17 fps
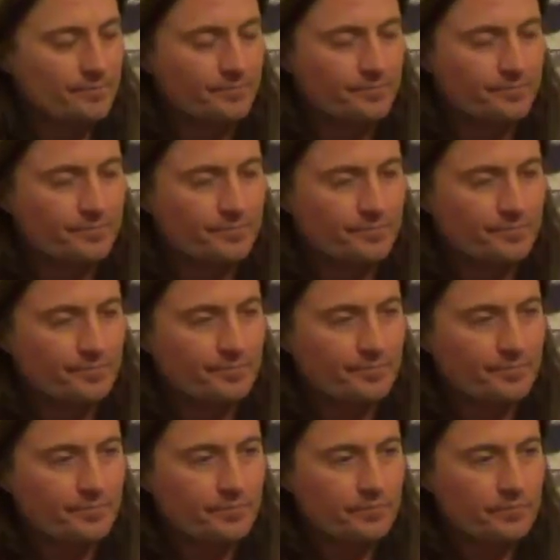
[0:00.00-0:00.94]

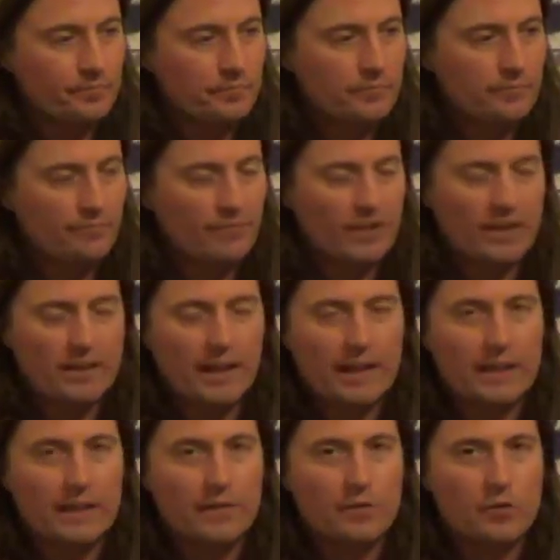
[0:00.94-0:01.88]

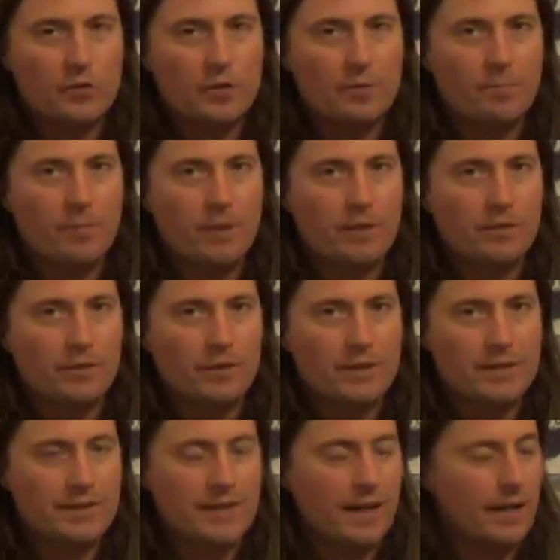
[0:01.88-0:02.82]
That gives you the
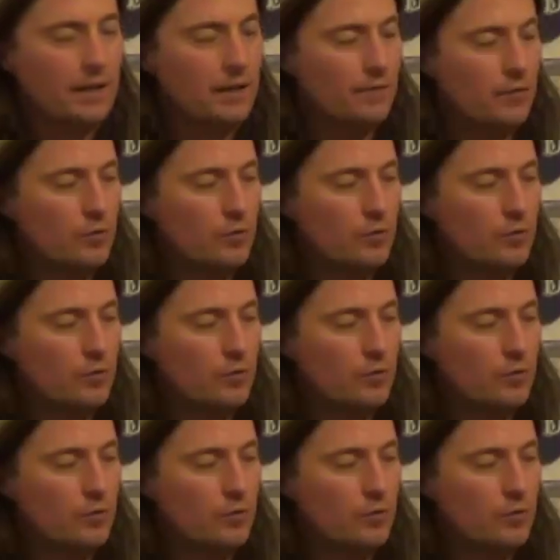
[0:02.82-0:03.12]
better sound.